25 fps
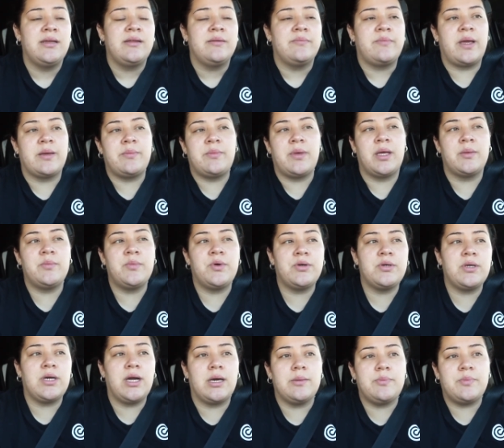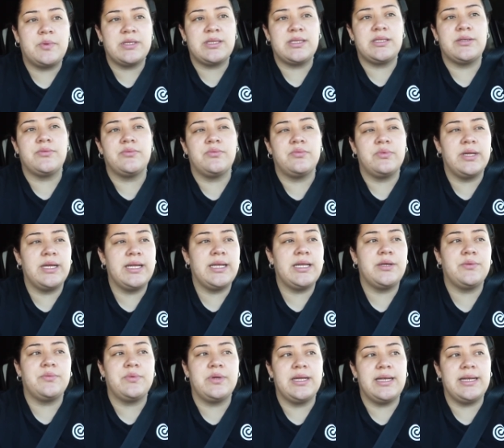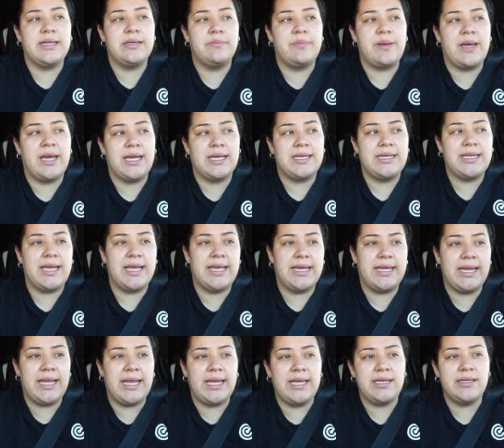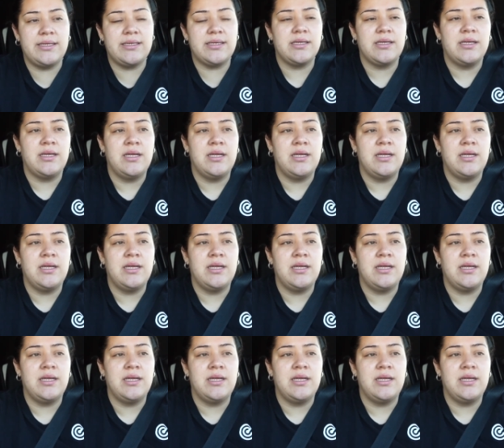My mom woke up with a really bad headache